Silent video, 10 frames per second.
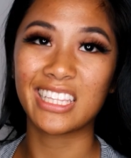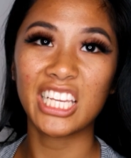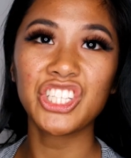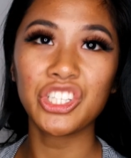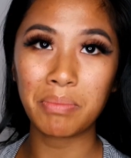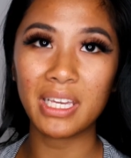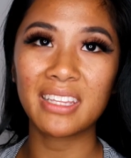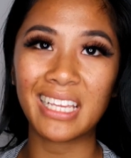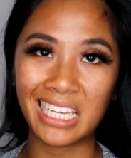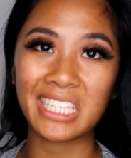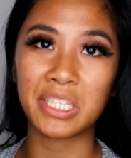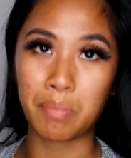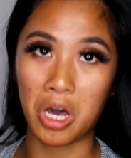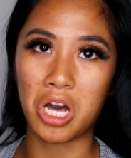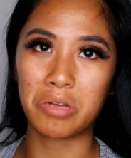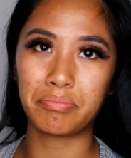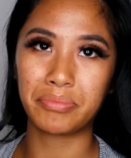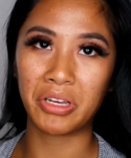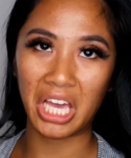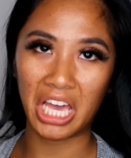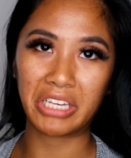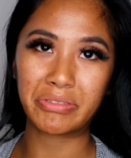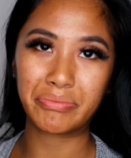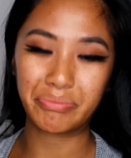This should be the easy part, okay?